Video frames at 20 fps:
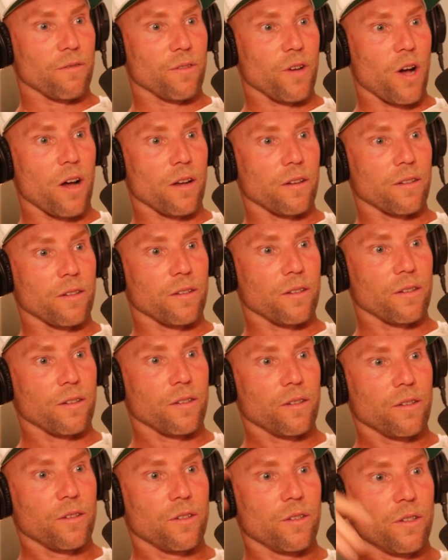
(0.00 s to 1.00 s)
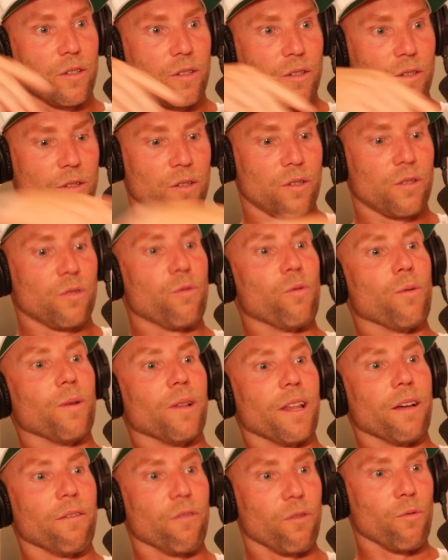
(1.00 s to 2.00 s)
gotten to a
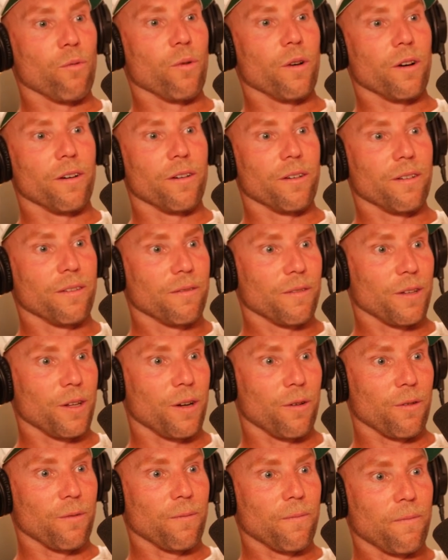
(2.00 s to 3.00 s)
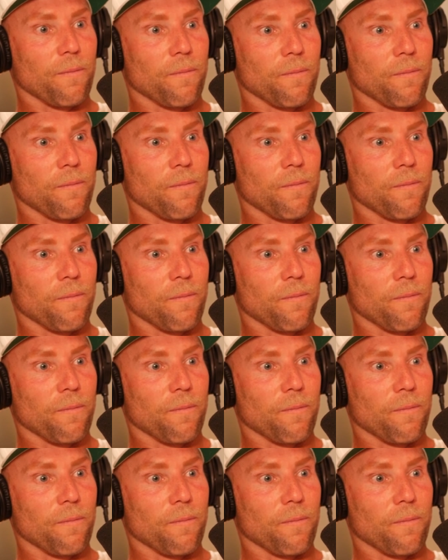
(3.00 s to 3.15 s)
level where, you know,